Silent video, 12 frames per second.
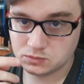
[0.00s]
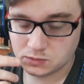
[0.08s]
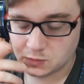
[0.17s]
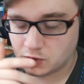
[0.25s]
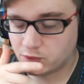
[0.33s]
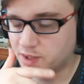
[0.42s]

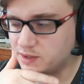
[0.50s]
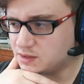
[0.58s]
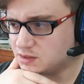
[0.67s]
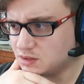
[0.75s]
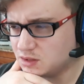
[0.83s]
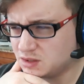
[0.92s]
Great
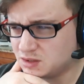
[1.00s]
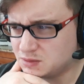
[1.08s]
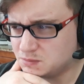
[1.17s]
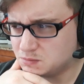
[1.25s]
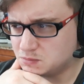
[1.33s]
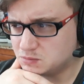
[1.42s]
uh,
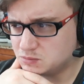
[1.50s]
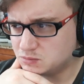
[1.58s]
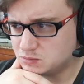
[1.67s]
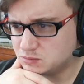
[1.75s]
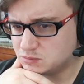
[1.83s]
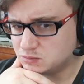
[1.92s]

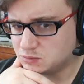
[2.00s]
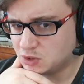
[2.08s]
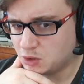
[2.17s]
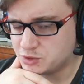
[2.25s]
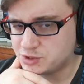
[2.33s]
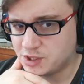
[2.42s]

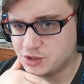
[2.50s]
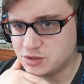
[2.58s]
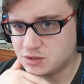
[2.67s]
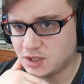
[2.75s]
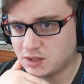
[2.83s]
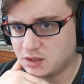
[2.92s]
negotiation
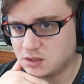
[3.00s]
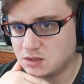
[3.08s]
technique.